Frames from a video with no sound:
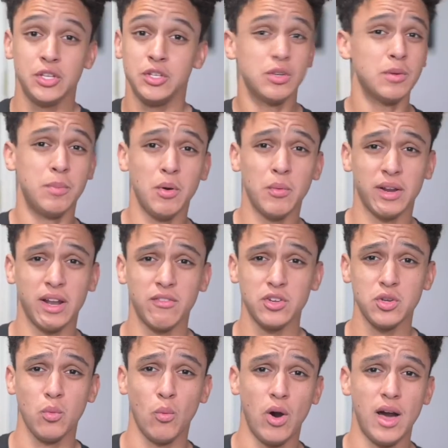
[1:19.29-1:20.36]
You can put whatever
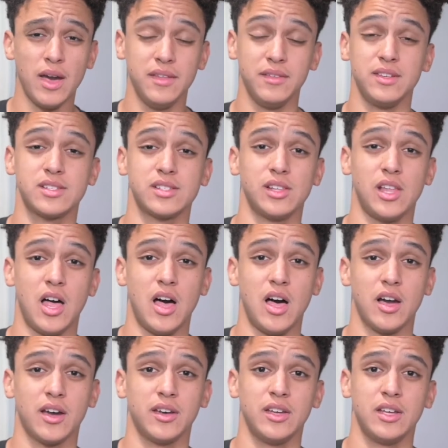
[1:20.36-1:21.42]
you want in this
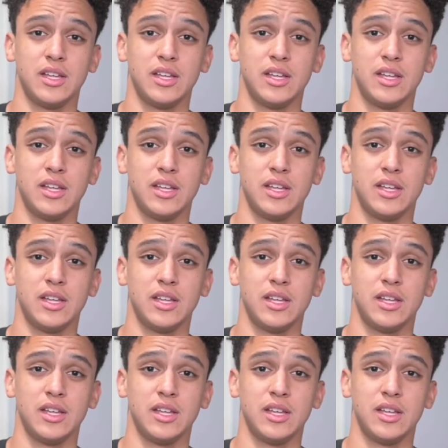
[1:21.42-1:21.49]
log